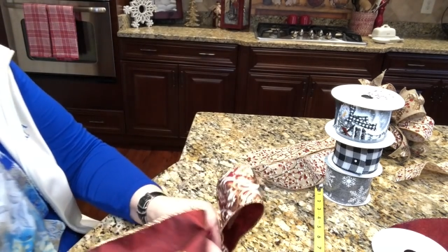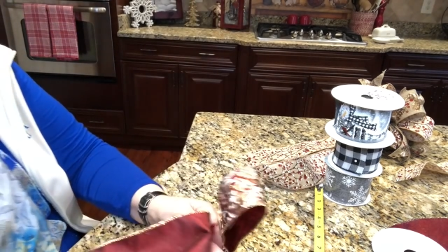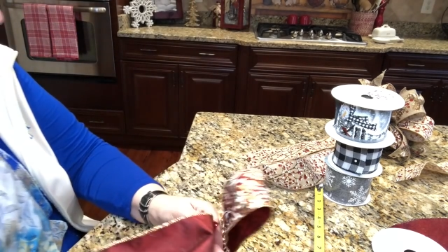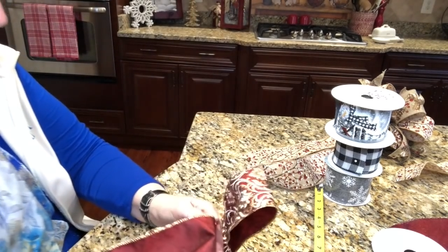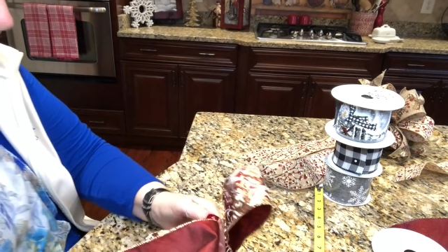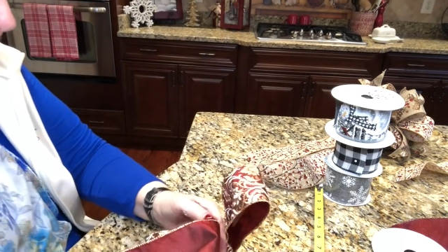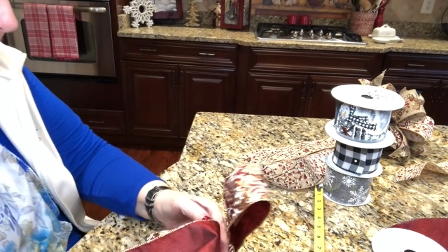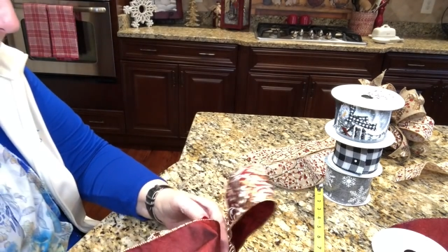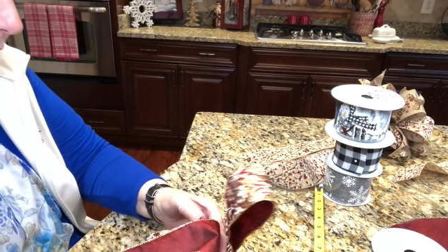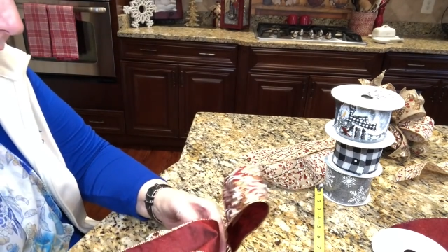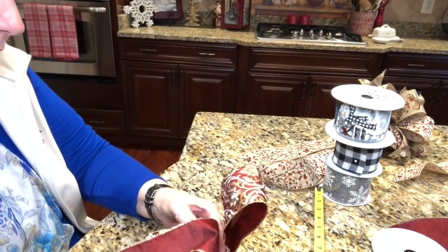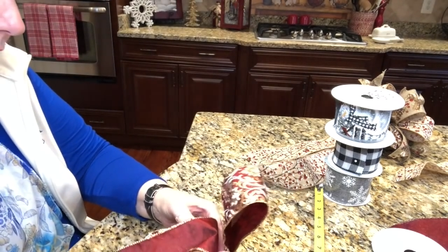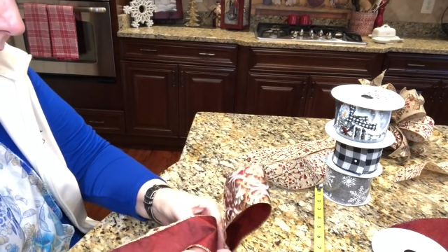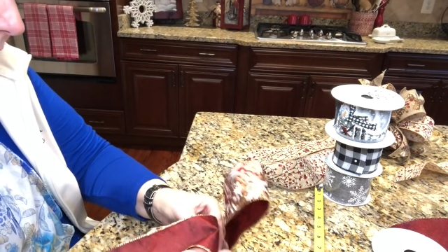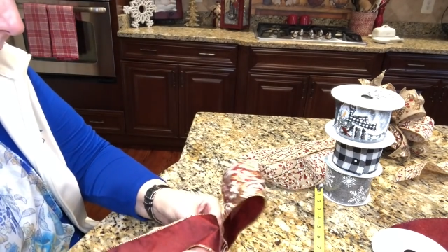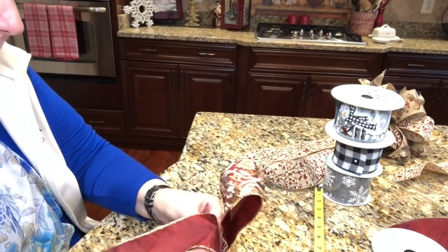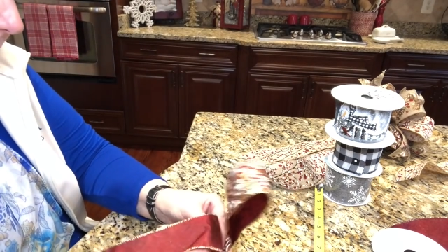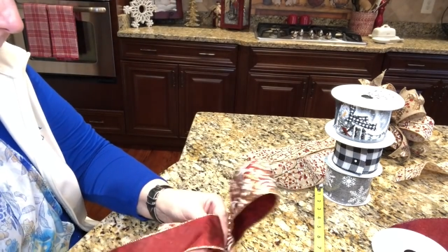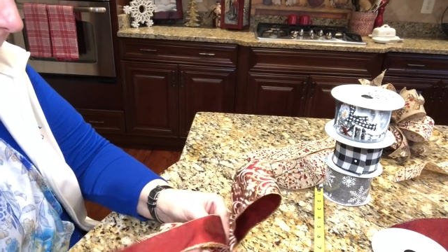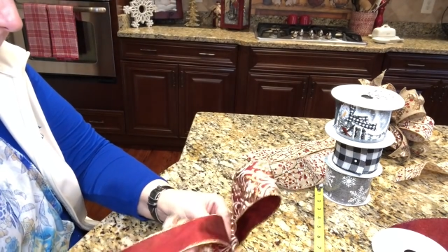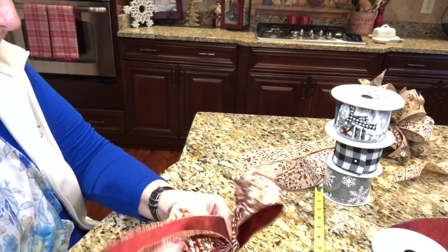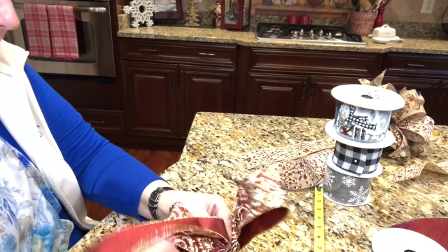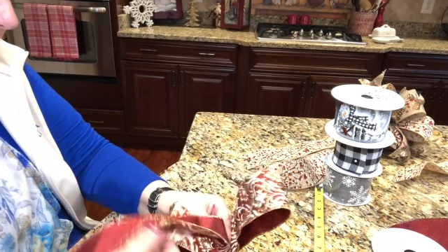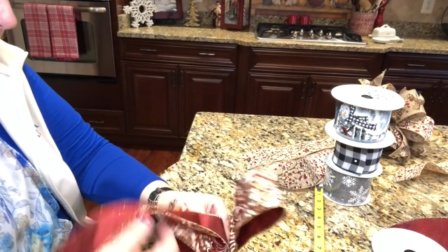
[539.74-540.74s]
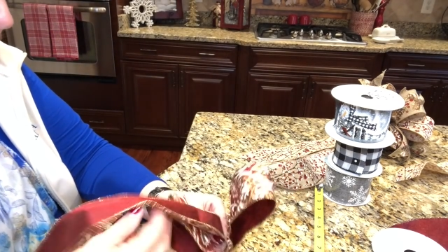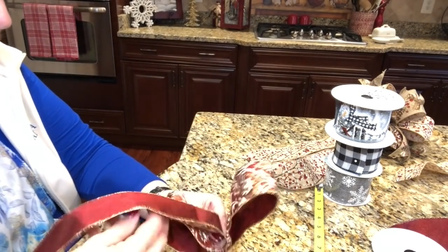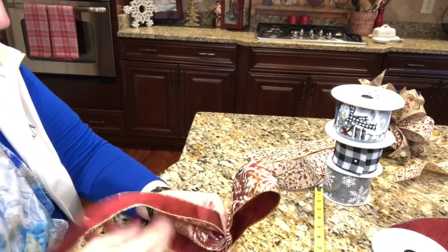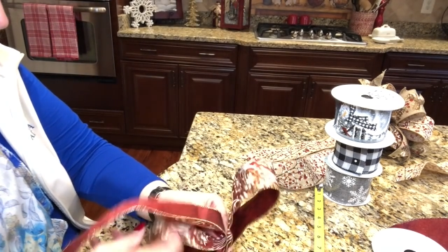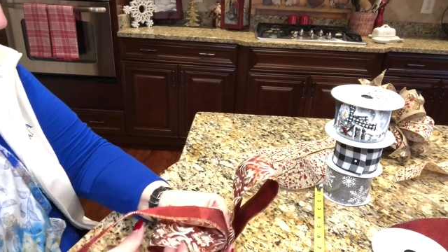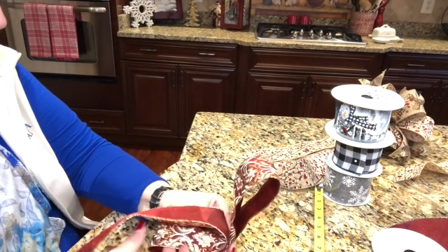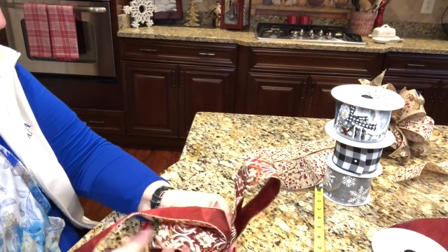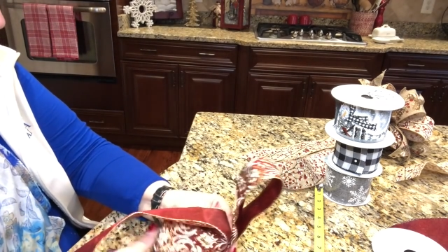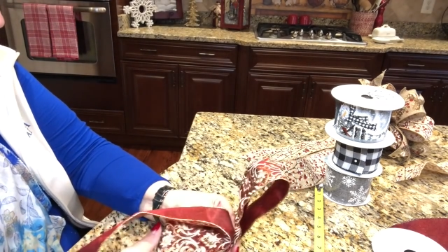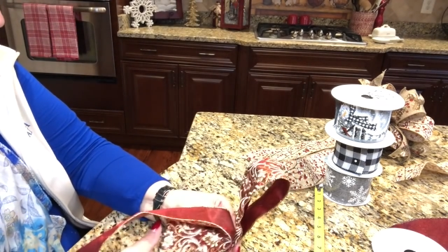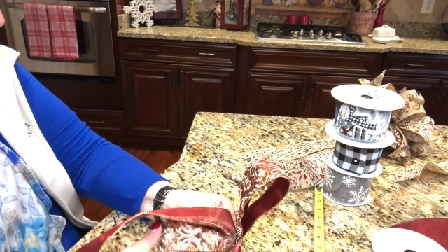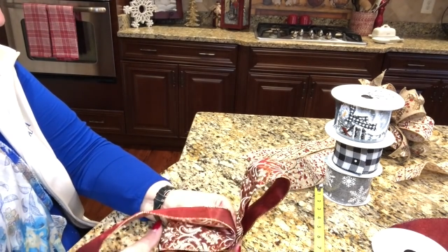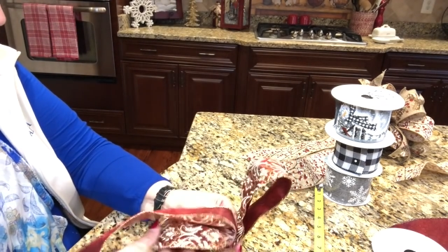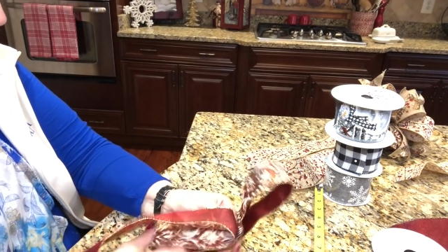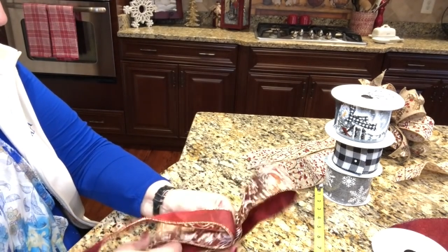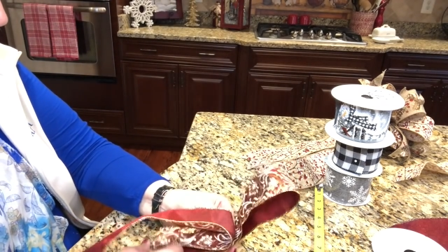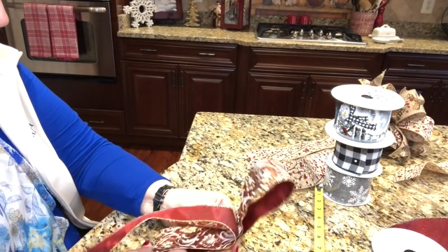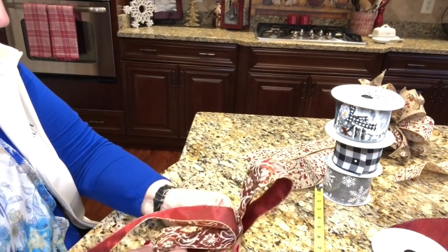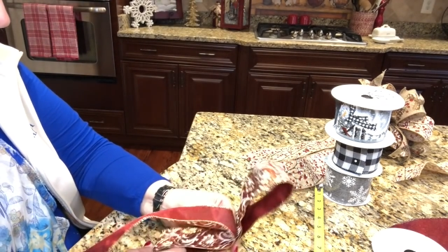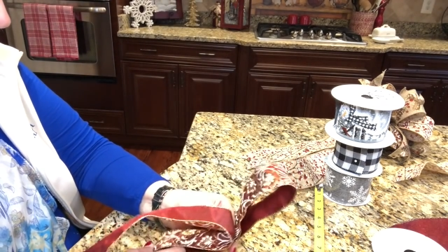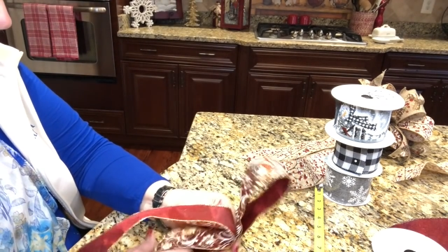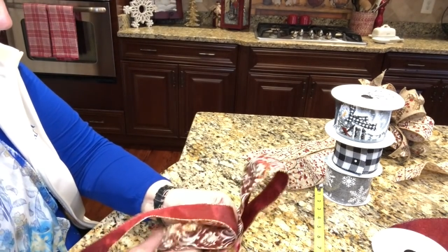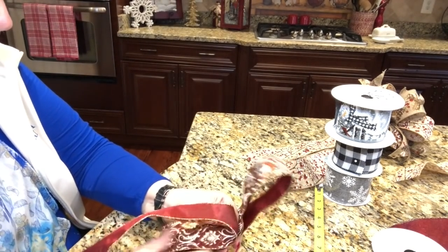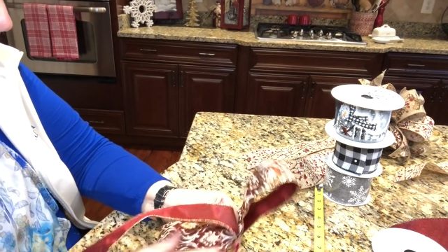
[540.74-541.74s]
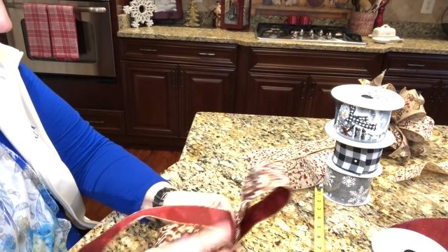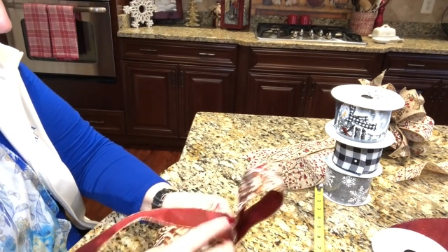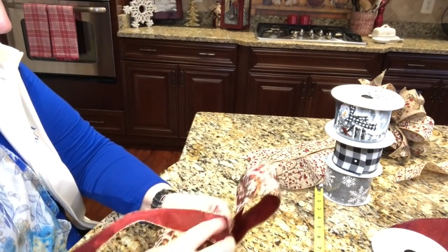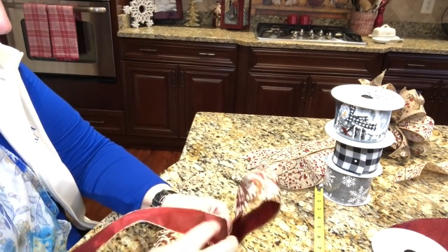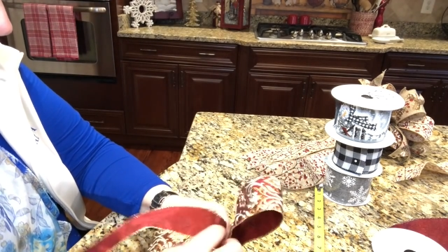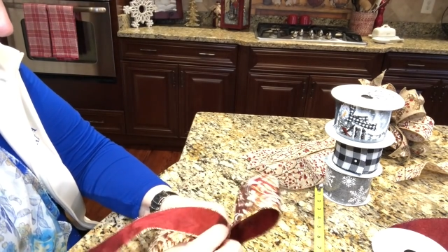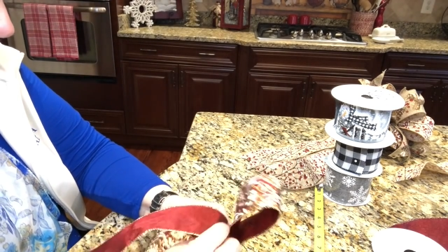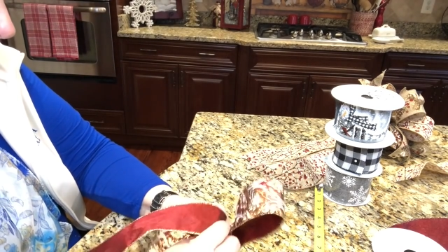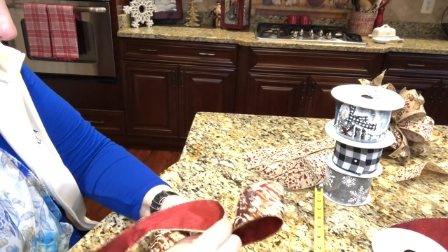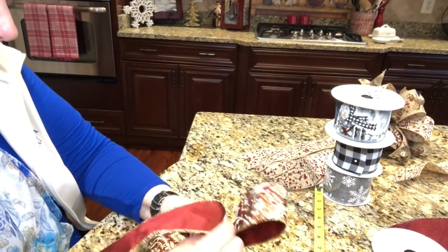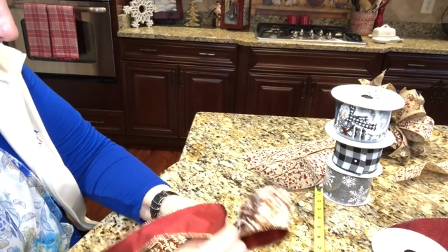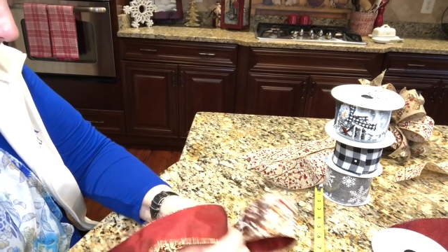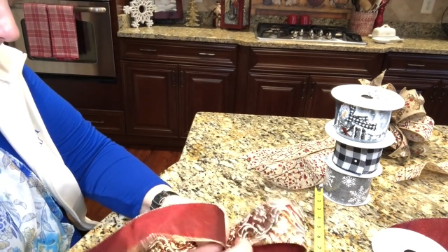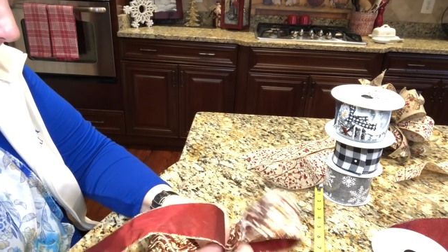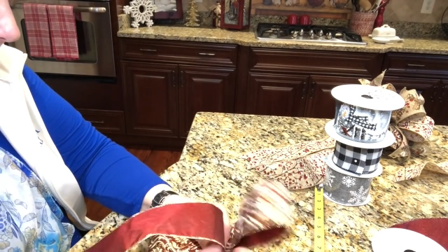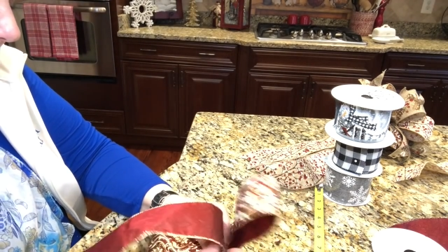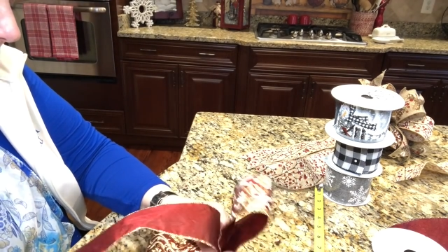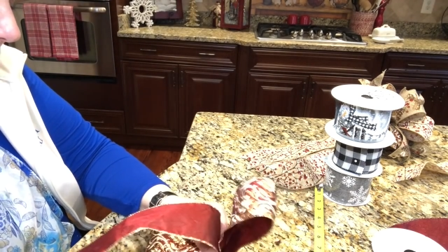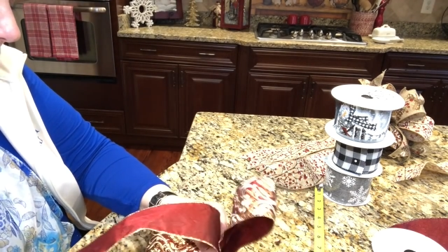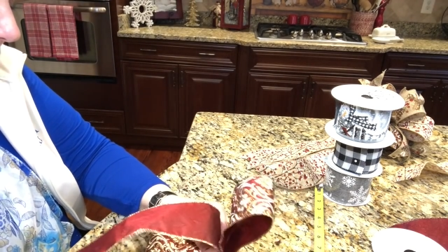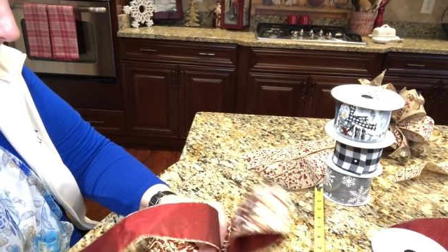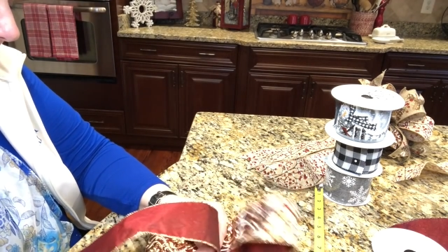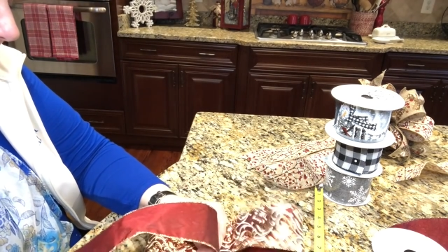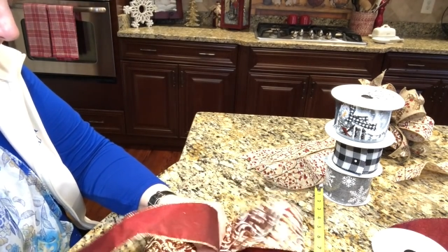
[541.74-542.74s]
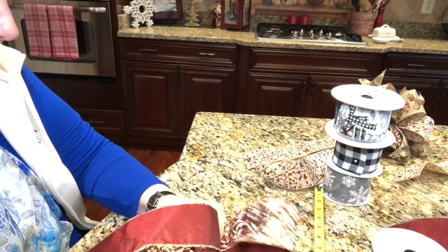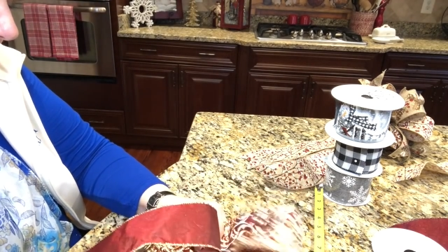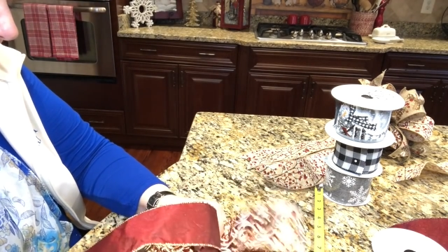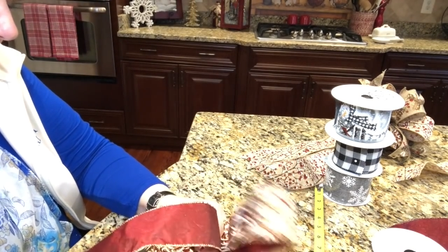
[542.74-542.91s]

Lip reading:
[unreadable: no face in view]